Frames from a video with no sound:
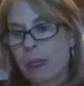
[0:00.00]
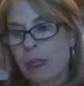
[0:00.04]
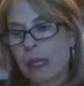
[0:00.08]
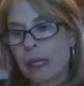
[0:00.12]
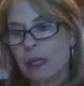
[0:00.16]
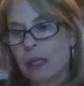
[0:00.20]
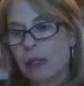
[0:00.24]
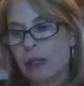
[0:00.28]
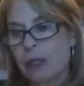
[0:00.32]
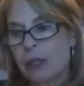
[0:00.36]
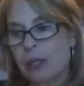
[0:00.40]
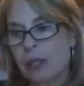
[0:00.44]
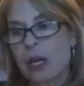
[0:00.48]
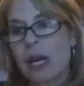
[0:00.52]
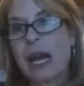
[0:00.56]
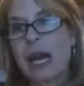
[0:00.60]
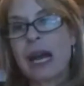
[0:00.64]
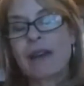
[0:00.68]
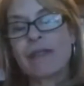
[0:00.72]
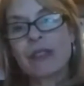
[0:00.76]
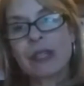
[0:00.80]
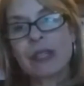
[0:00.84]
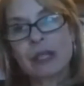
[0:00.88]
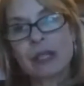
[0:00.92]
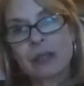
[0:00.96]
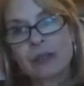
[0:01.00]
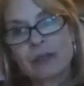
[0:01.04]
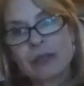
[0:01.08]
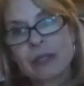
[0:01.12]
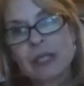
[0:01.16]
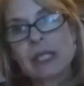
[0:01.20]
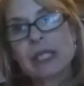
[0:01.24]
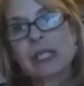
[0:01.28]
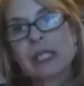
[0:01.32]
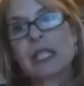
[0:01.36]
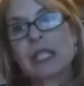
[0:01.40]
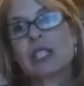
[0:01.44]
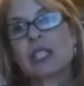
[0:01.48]
you know, have the
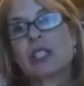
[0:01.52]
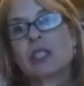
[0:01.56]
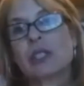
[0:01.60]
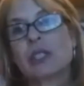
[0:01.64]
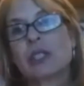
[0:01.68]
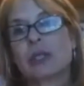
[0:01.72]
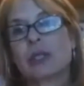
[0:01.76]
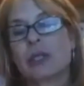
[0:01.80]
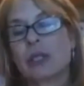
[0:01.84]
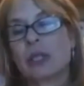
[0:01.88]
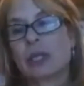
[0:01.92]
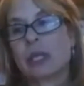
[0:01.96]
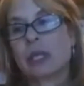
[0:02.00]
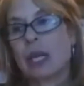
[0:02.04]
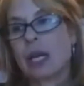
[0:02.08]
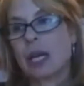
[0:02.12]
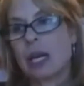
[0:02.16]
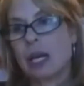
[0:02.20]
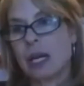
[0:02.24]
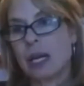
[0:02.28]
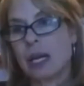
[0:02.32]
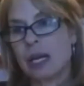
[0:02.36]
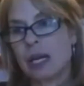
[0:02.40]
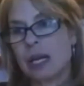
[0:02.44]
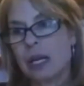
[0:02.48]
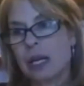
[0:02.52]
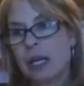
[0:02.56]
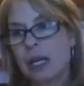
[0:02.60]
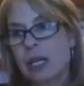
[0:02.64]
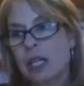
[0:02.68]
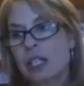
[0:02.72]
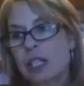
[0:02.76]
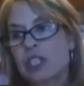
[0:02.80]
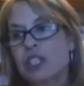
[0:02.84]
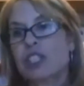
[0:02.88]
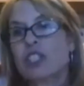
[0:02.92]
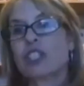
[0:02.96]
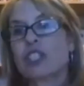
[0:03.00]
conversations and
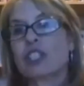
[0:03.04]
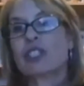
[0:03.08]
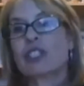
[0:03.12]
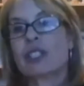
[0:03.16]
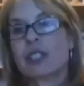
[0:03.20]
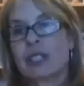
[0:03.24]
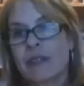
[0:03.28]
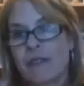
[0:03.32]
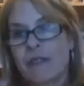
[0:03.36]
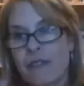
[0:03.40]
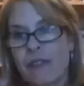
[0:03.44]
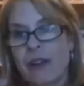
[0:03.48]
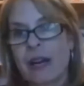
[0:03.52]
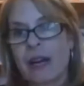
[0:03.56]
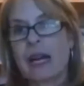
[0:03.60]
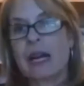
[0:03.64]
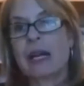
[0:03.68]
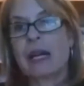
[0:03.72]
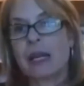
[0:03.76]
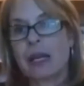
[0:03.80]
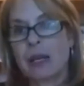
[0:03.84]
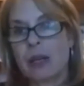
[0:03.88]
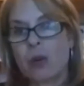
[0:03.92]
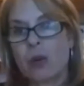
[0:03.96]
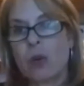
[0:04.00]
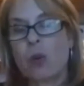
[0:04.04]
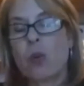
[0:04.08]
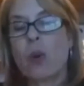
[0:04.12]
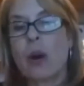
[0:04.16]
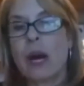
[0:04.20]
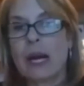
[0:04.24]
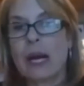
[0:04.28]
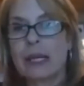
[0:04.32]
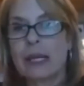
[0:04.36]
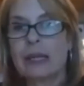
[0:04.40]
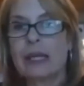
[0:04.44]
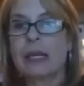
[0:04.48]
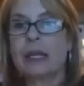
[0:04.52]
justifying
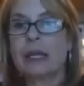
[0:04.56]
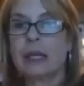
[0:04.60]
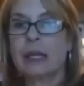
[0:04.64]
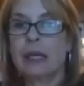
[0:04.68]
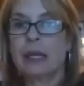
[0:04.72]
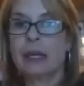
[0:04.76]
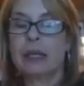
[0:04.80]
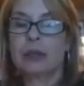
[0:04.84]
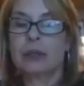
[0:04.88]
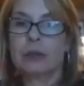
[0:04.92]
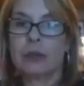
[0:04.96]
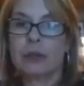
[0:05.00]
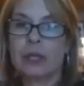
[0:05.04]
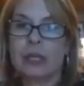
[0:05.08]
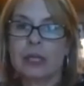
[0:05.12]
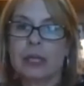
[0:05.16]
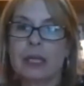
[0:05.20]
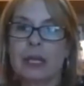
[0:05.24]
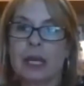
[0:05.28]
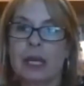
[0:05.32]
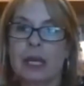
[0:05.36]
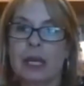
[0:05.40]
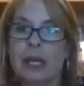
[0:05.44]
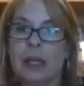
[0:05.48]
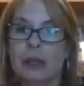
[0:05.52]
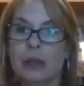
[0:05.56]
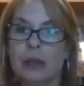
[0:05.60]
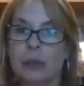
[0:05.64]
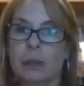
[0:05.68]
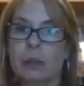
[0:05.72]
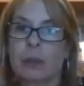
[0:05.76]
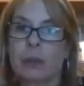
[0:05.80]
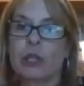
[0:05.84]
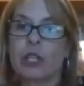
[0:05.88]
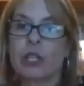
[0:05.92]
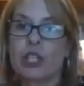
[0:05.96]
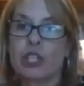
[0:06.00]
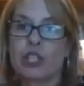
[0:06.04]
why they needed to stay
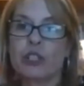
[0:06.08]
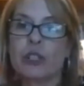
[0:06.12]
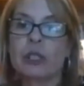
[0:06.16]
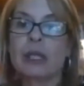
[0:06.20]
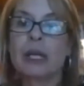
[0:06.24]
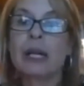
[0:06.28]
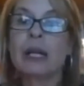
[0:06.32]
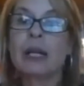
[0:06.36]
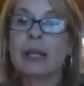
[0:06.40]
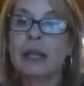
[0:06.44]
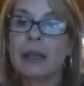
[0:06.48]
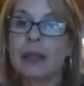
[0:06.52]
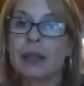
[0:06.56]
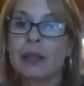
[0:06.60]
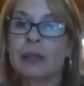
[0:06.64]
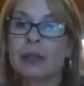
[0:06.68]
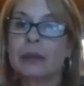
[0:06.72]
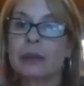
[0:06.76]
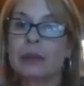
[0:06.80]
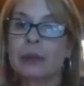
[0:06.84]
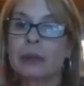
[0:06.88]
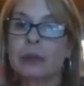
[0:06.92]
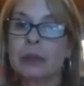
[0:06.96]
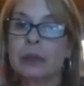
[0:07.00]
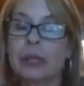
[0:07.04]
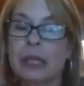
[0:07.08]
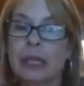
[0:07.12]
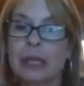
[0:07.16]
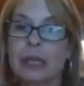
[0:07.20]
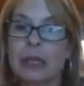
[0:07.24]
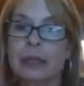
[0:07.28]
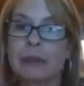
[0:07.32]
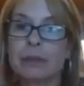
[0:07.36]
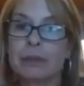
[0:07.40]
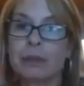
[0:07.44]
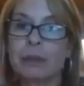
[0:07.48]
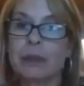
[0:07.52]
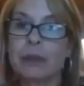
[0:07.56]
operational through
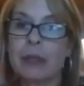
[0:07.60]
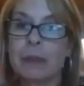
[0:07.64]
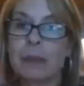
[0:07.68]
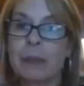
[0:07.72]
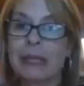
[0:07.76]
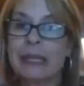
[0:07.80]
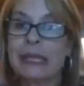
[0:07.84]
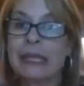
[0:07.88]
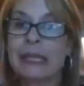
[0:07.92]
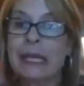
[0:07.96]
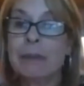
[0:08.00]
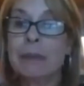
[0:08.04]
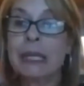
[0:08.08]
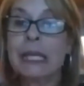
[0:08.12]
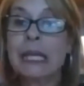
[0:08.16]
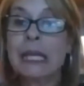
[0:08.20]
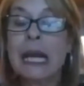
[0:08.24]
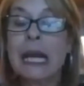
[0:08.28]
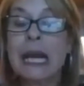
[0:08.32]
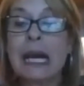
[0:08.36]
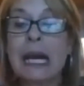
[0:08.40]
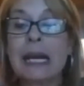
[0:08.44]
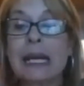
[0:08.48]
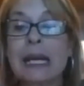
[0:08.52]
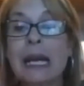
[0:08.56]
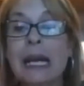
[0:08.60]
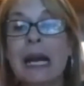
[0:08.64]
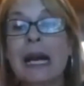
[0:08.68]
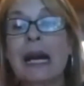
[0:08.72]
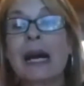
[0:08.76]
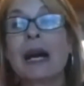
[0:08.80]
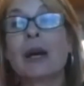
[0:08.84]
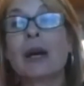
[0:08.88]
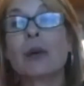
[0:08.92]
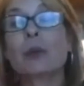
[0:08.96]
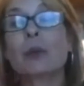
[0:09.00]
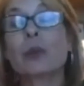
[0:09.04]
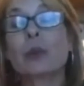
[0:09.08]
the pandemic, and
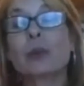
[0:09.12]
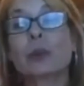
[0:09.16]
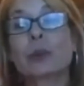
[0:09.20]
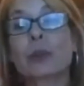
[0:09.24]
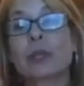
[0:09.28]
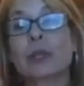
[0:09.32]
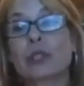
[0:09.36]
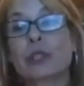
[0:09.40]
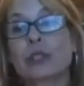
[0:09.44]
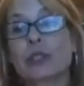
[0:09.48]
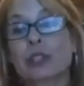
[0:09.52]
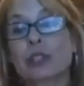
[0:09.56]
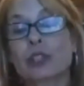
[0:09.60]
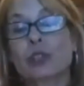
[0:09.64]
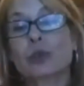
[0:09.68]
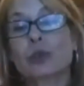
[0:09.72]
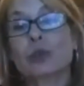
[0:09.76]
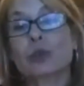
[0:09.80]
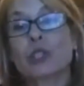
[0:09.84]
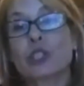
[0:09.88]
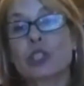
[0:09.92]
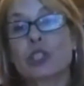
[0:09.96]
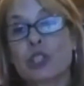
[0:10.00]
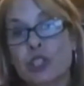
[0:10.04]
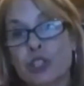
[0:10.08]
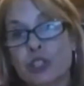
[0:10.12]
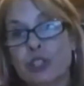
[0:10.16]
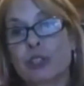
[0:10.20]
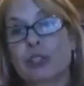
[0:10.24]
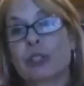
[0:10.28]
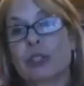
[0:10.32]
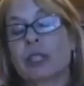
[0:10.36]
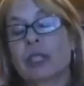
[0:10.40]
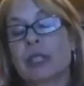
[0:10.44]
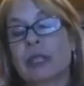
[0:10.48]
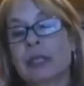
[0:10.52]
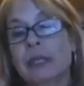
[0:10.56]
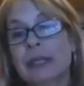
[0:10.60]
how we were going to
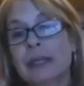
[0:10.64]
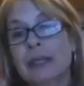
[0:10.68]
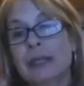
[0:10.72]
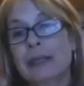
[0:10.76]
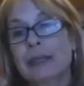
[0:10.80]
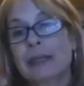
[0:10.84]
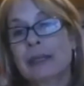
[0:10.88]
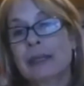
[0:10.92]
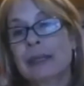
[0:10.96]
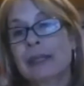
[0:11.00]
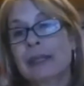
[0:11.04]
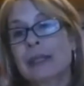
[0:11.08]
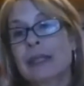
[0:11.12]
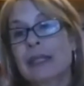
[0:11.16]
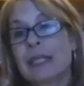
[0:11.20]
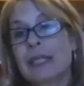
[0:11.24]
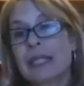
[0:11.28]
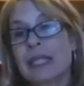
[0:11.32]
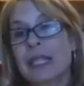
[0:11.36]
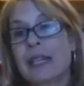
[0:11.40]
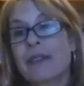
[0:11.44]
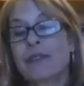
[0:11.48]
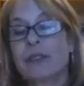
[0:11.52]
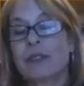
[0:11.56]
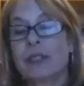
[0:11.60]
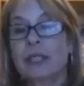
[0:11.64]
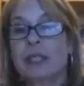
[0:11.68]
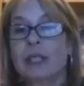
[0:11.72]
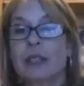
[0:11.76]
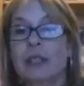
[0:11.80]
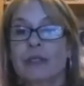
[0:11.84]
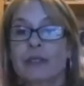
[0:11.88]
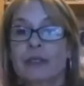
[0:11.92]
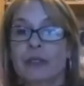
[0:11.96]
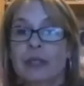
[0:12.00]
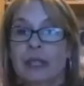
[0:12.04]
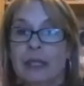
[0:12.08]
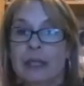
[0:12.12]
ensure the safety
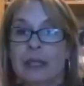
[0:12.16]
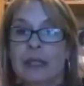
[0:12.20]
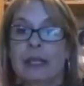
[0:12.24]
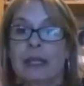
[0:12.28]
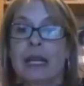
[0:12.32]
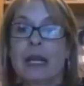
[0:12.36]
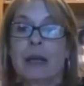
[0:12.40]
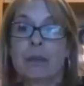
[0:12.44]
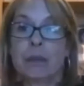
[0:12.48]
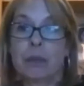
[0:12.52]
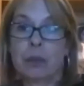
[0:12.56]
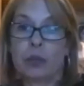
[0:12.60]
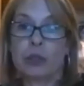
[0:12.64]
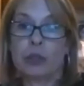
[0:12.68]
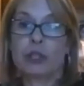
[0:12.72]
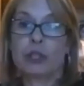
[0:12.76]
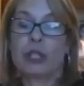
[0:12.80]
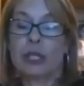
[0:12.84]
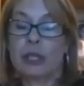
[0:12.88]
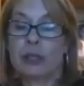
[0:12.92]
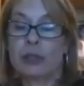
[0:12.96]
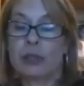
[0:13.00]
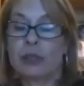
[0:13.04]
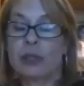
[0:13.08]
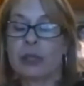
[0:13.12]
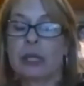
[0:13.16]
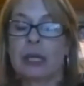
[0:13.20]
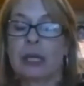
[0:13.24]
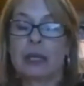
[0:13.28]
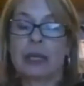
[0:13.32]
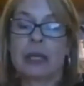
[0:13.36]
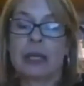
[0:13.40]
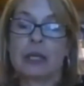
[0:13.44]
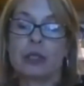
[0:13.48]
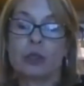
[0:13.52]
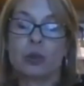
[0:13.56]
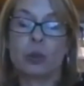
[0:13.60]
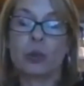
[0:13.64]
of their employees. And
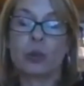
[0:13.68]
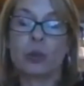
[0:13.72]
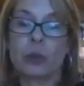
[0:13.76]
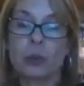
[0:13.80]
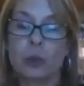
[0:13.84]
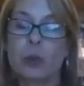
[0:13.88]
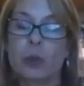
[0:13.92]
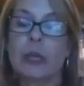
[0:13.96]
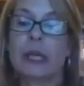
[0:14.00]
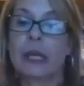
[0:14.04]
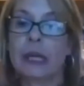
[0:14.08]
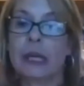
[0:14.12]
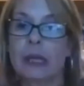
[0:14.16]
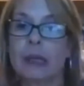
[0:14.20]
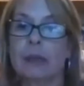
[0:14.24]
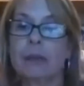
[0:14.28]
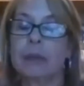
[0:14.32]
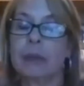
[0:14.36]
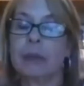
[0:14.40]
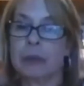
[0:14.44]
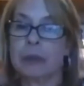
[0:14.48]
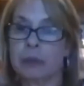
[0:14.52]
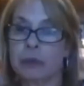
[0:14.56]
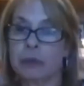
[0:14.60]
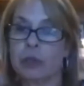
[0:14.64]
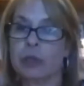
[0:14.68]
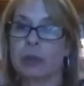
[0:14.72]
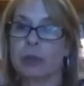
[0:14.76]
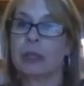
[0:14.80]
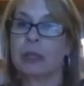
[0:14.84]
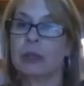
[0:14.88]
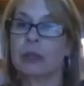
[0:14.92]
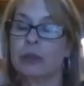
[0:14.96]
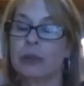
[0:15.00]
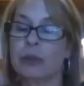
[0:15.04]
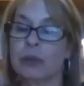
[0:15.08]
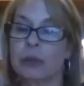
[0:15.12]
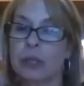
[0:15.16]
that's where we helped them
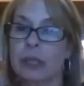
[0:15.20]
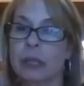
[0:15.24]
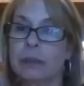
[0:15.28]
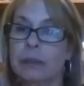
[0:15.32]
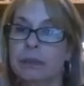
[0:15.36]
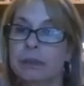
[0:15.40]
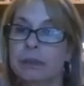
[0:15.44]
tremendously.